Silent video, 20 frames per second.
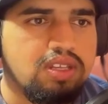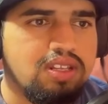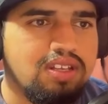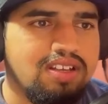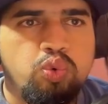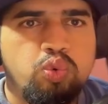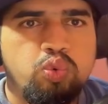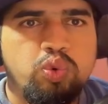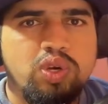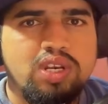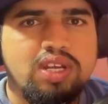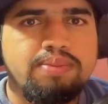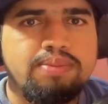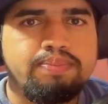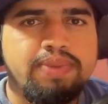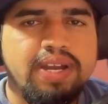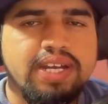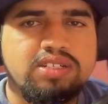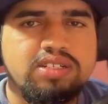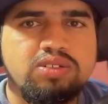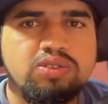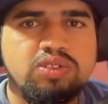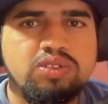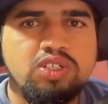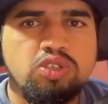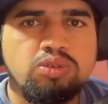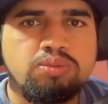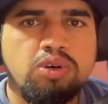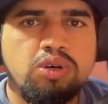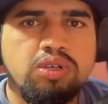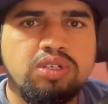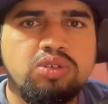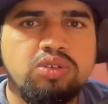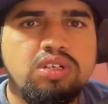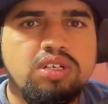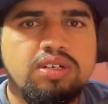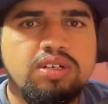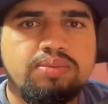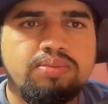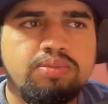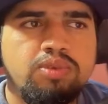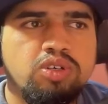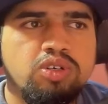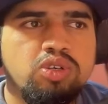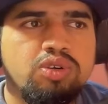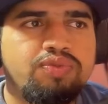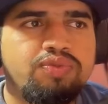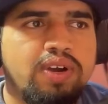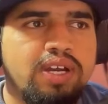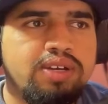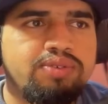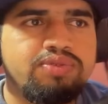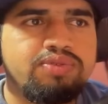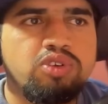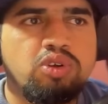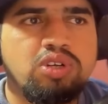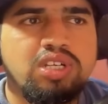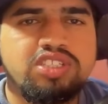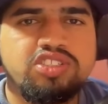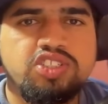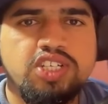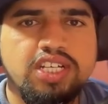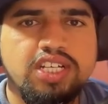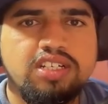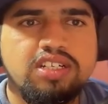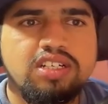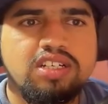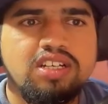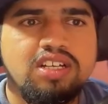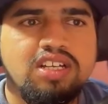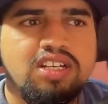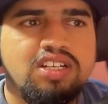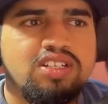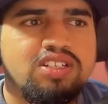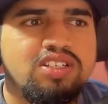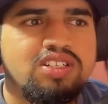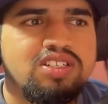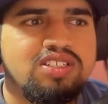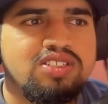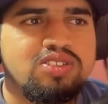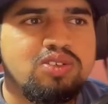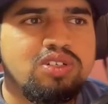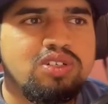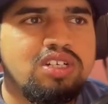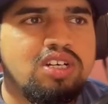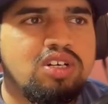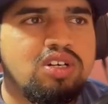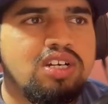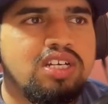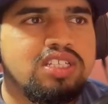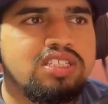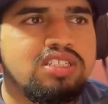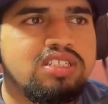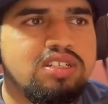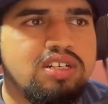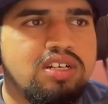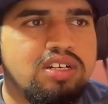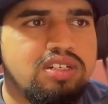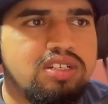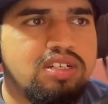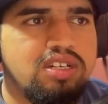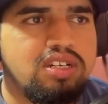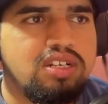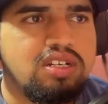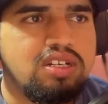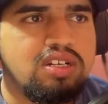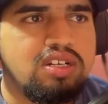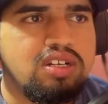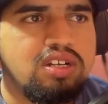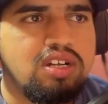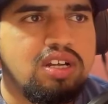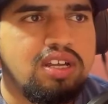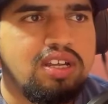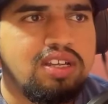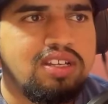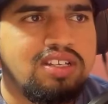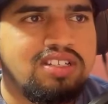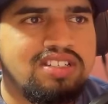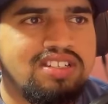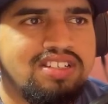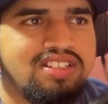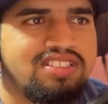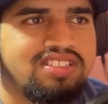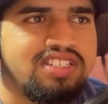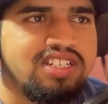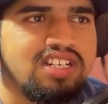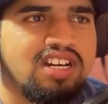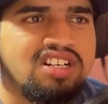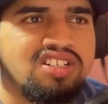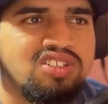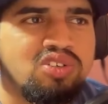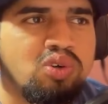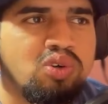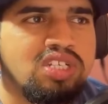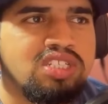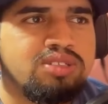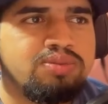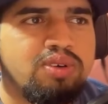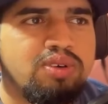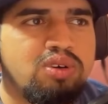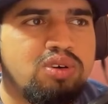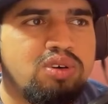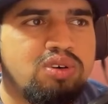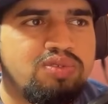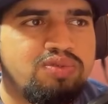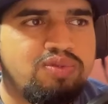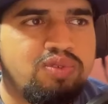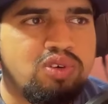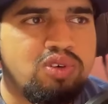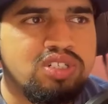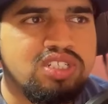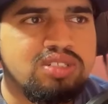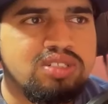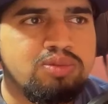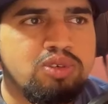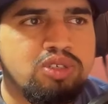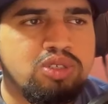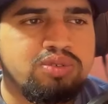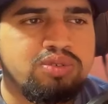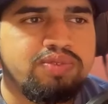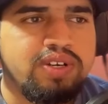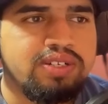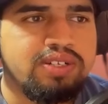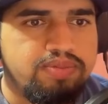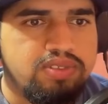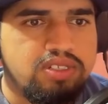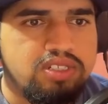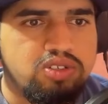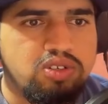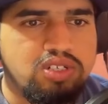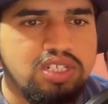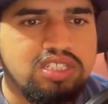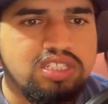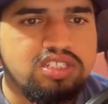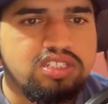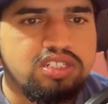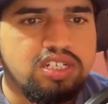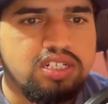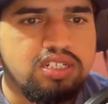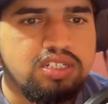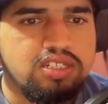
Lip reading: Welcome back to new module 5 knowledge check. So here let's check our knowledge for this module 5. So let's start.